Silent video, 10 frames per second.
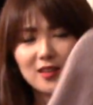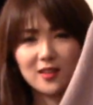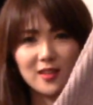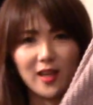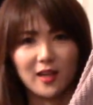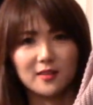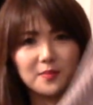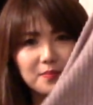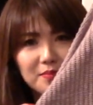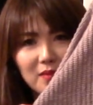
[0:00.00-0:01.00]
yeah.
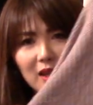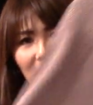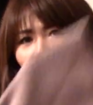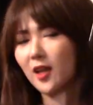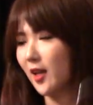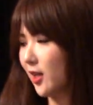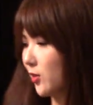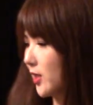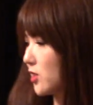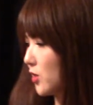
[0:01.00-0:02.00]

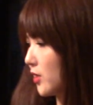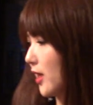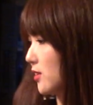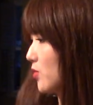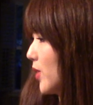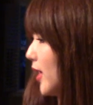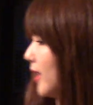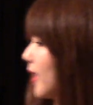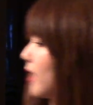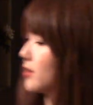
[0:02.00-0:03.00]
Anyway, so that's what I
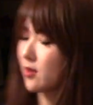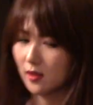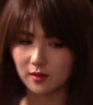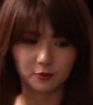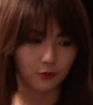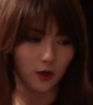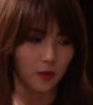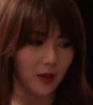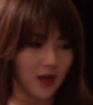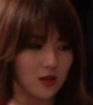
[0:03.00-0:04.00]
got
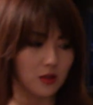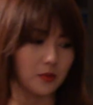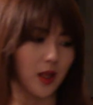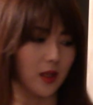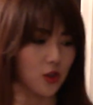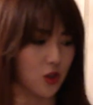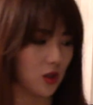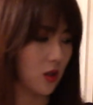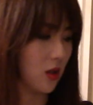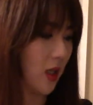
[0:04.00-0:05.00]
from Anthropologie.
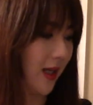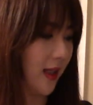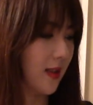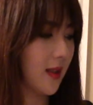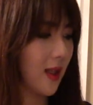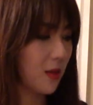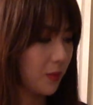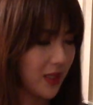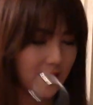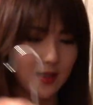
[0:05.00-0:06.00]
And another
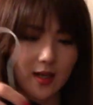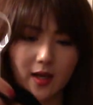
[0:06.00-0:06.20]
piece that I